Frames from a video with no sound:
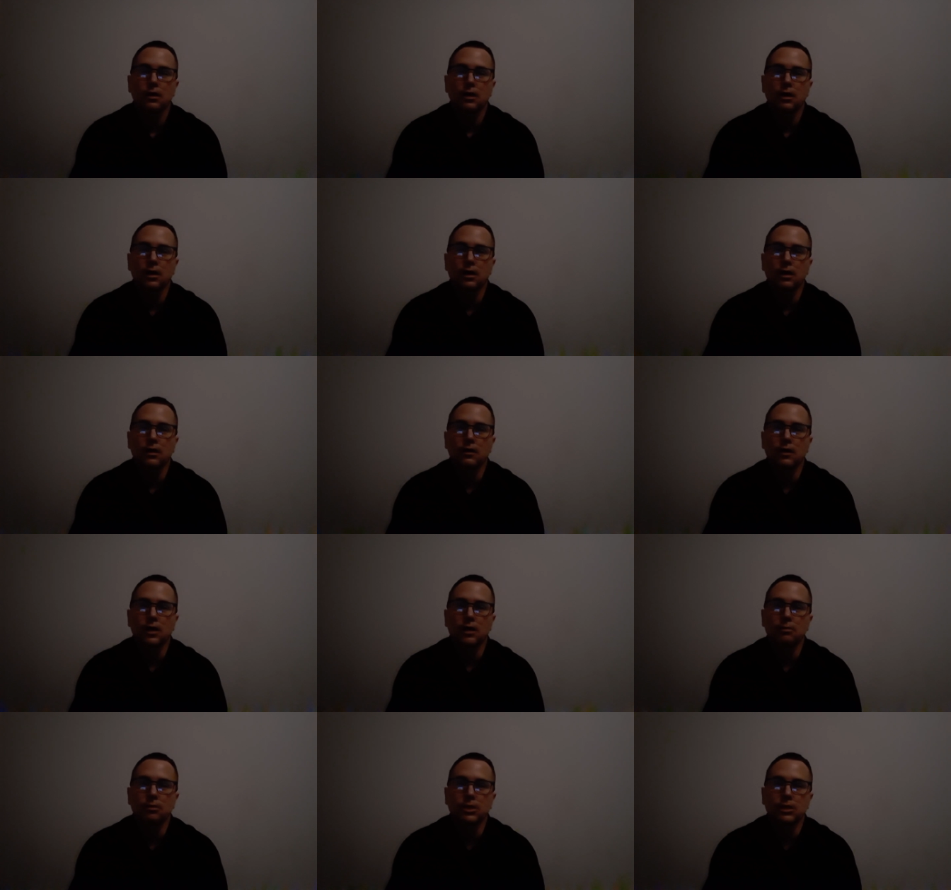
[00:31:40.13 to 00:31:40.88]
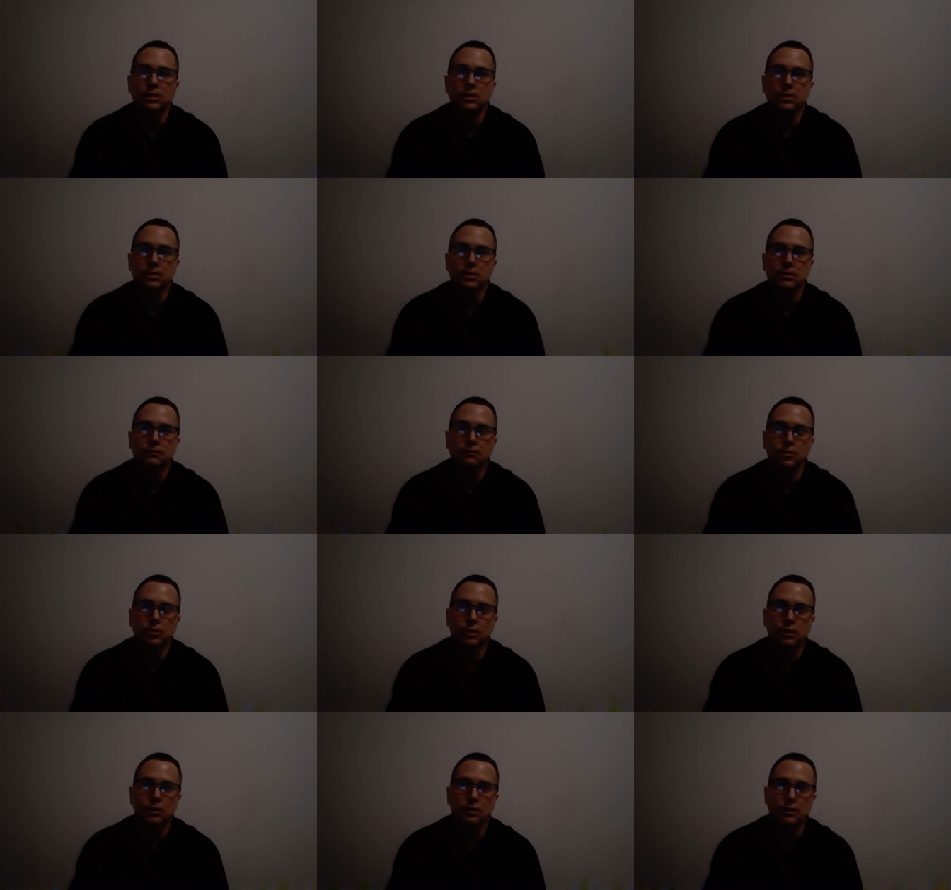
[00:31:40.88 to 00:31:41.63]
How I believe
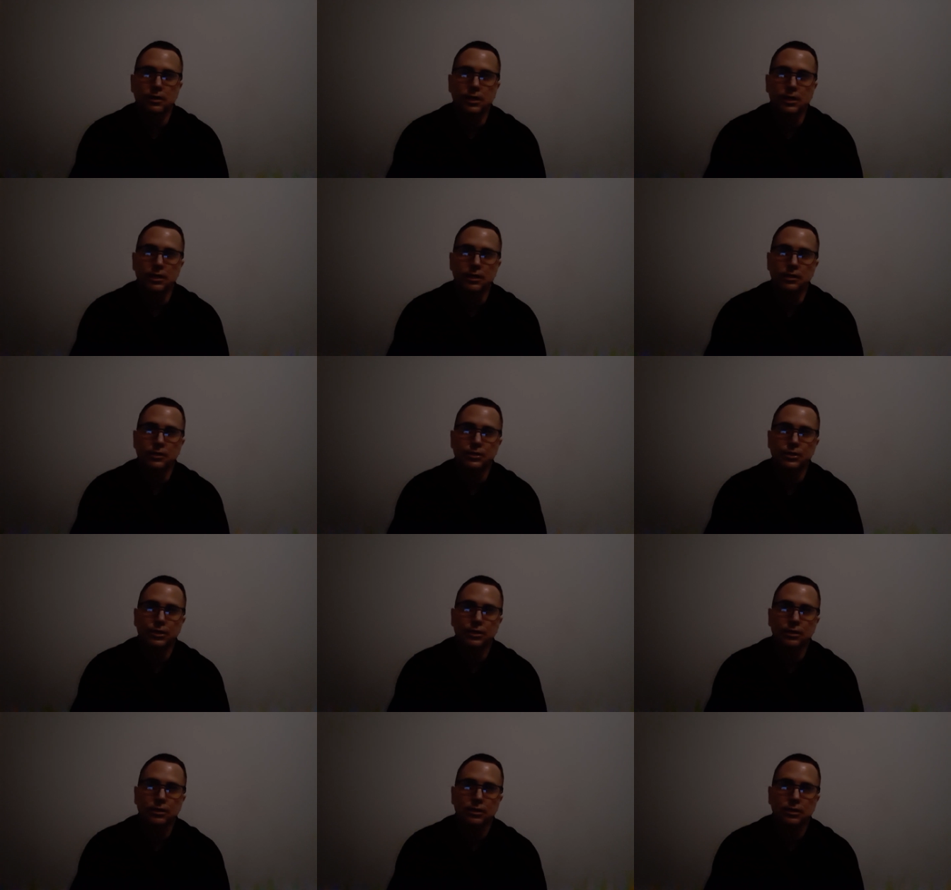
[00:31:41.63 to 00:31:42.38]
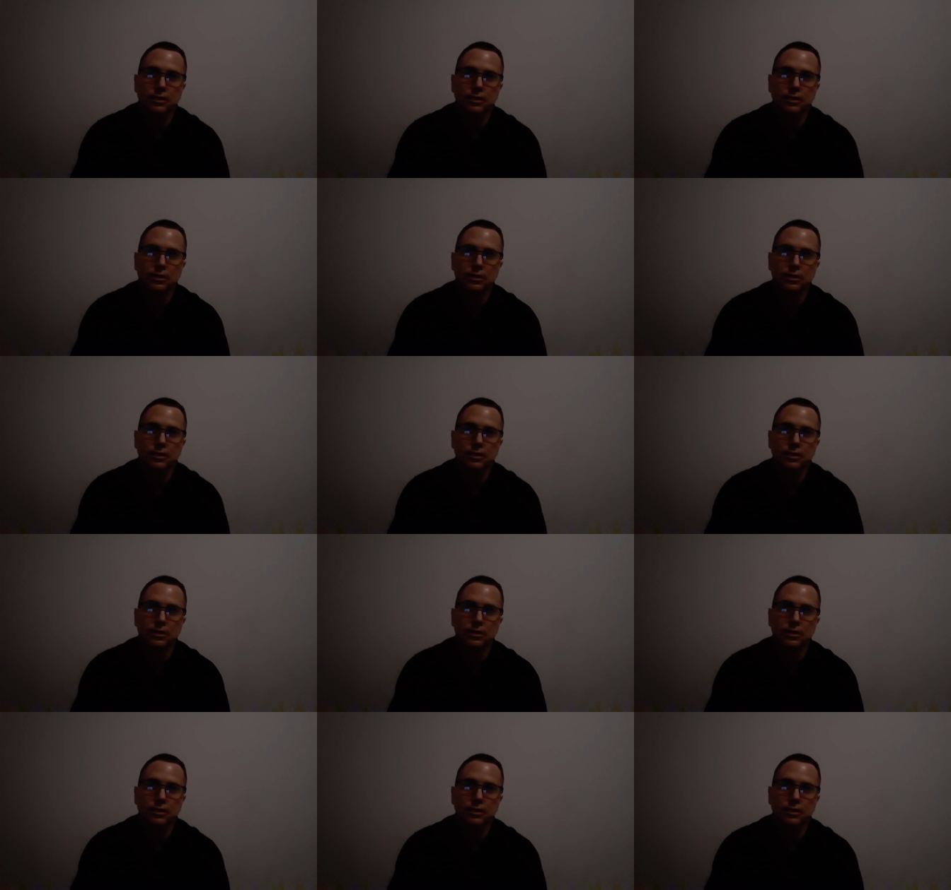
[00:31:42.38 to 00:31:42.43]
we're all energy